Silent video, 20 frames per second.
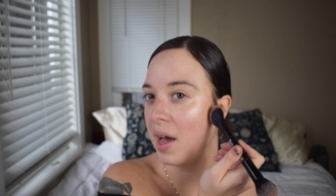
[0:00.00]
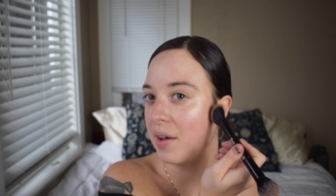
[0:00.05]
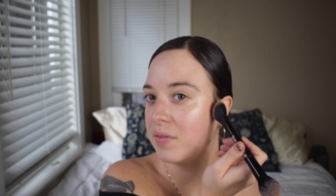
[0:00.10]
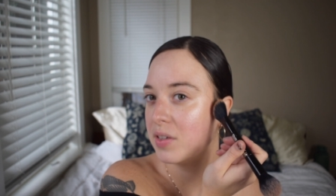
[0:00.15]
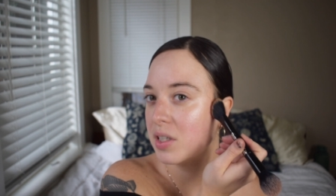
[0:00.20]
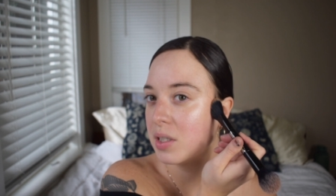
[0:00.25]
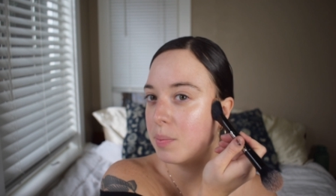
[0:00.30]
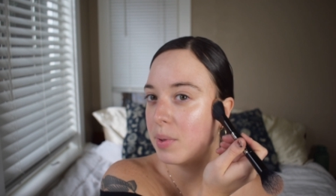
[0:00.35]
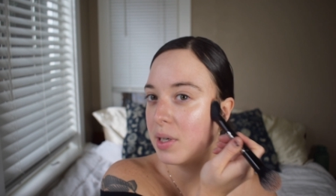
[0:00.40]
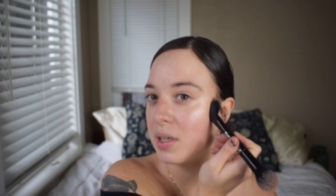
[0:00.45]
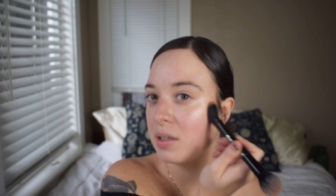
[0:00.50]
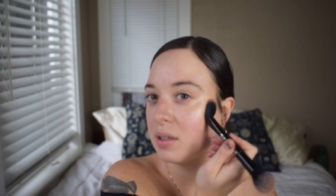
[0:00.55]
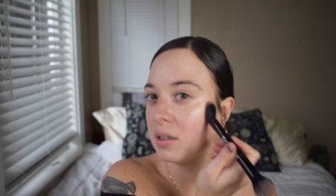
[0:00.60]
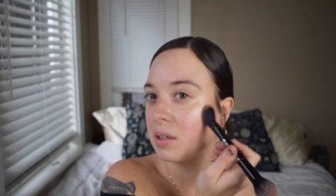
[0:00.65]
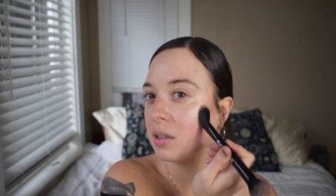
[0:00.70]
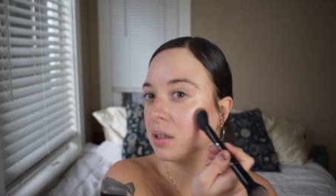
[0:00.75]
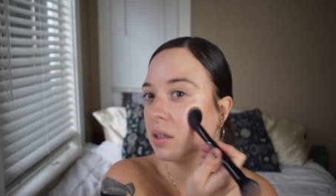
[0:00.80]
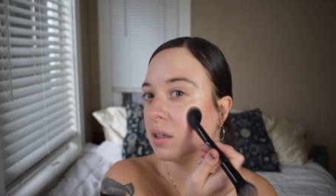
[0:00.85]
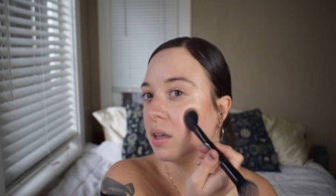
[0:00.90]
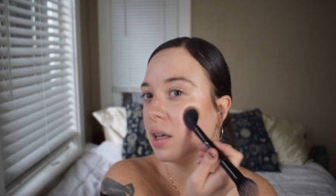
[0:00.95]
I've just
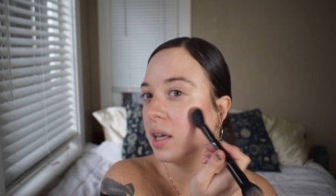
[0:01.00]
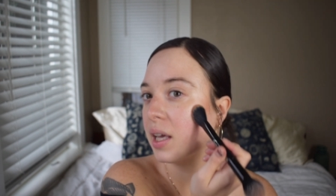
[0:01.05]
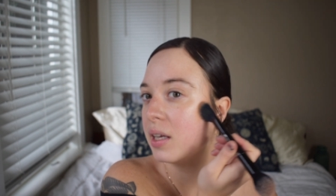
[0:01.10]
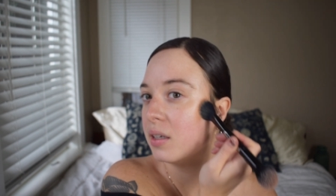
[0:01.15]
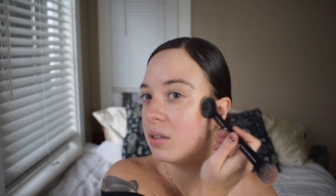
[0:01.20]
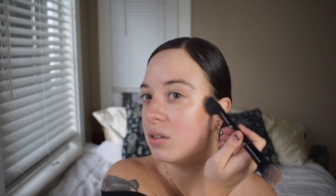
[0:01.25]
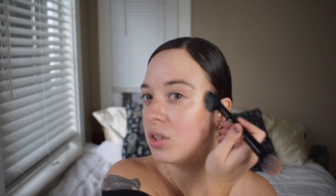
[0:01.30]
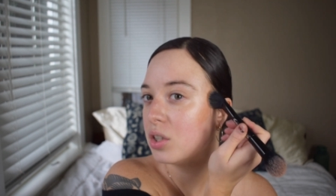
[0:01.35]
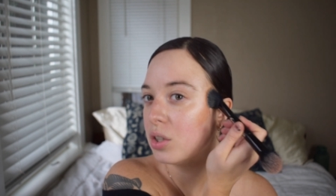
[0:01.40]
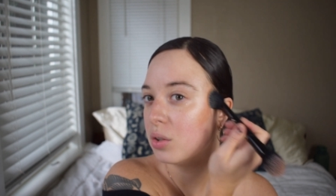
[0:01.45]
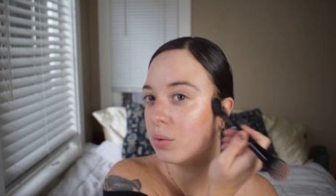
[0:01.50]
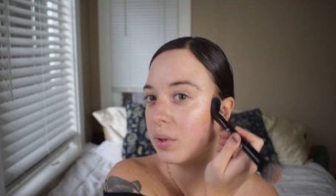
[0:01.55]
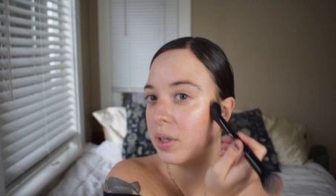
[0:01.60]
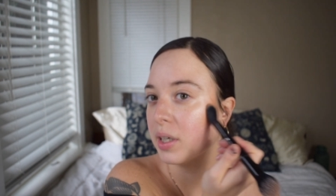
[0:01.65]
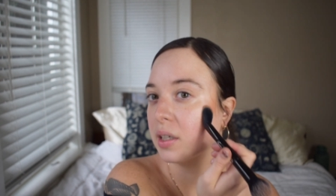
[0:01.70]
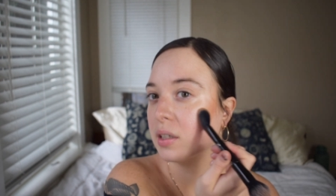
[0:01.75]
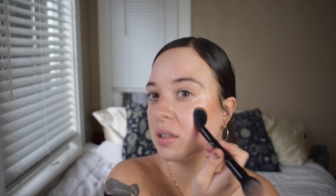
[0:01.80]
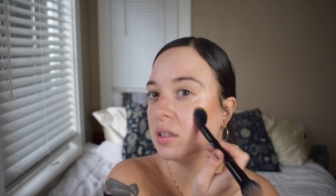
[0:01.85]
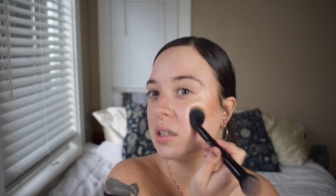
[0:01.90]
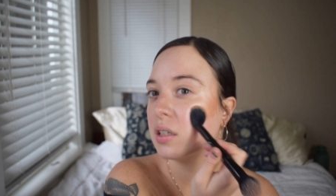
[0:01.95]
been into
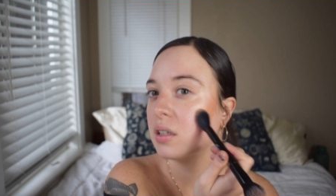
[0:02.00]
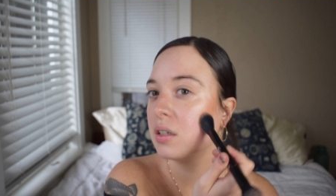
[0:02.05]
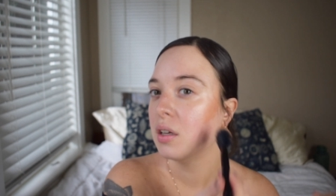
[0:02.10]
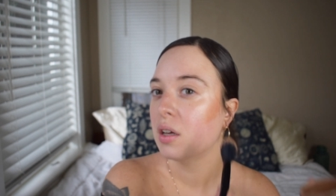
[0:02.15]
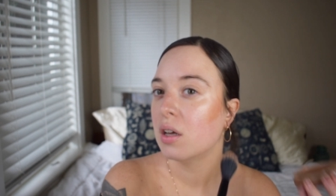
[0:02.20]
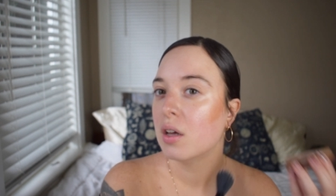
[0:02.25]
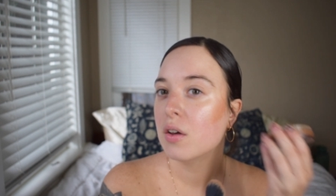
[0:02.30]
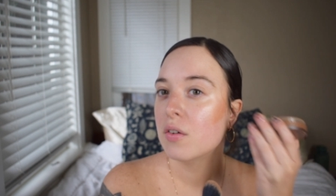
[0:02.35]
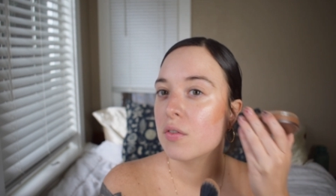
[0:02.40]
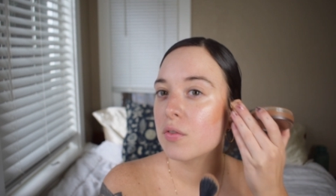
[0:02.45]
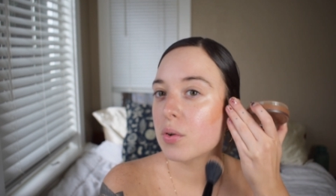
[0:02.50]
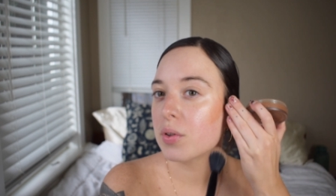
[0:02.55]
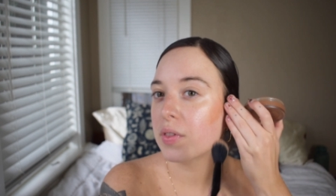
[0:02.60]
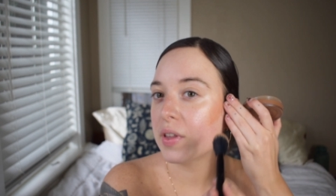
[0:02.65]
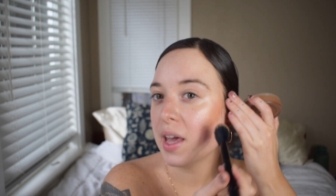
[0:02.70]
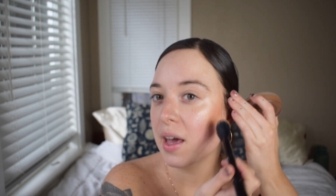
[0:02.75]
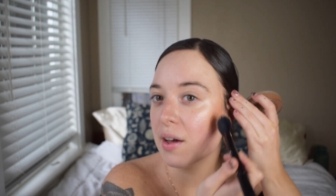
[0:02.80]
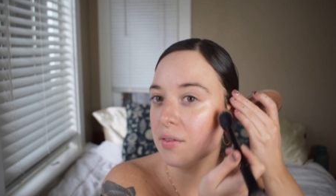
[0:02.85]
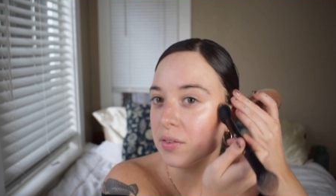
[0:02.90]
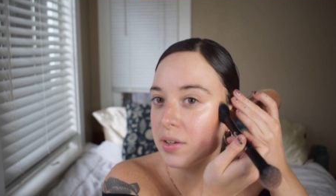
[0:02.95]
it for
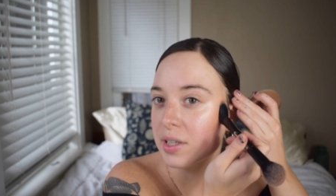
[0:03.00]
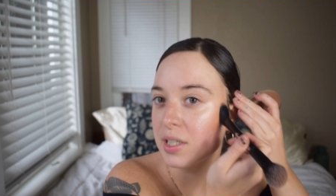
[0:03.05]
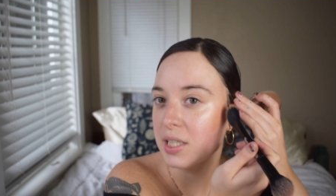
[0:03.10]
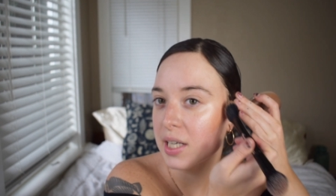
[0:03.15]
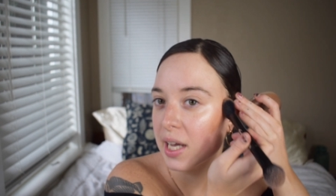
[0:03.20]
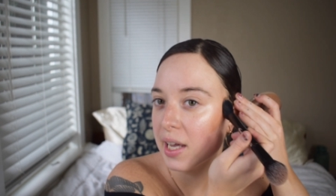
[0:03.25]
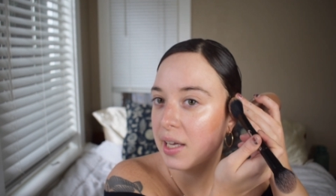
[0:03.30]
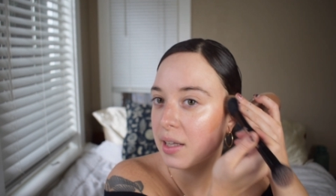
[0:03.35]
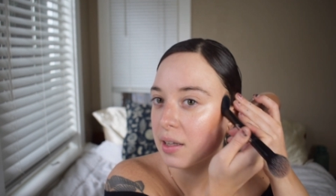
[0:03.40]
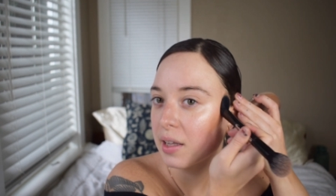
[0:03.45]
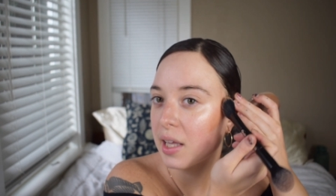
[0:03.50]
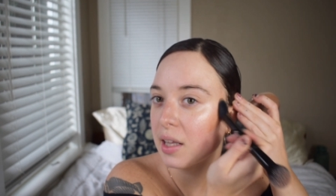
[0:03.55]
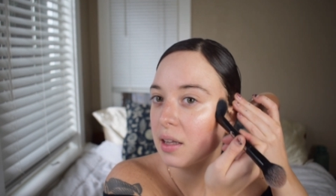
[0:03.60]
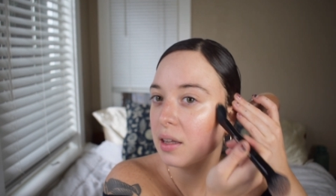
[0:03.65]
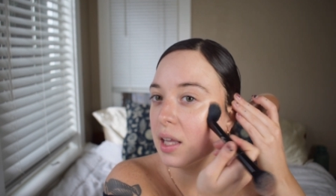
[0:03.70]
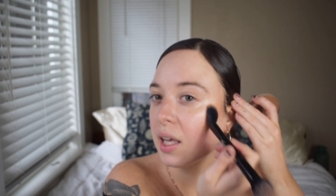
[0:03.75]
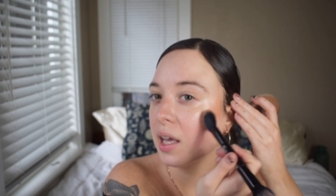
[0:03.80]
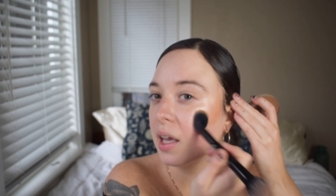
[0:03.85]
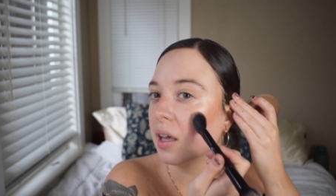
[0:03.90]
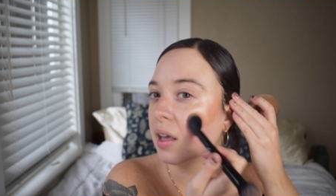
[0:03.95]
the everyday
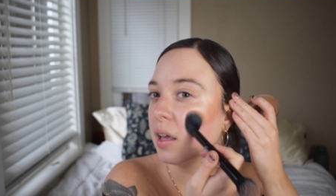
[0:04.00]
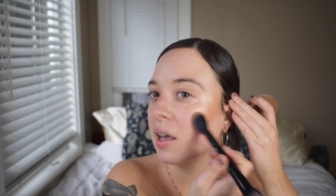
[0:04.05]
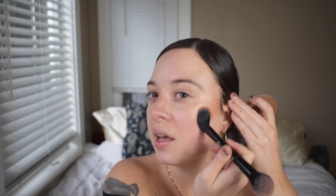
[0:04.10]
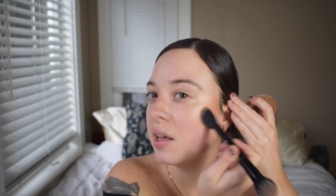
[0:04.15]
lately.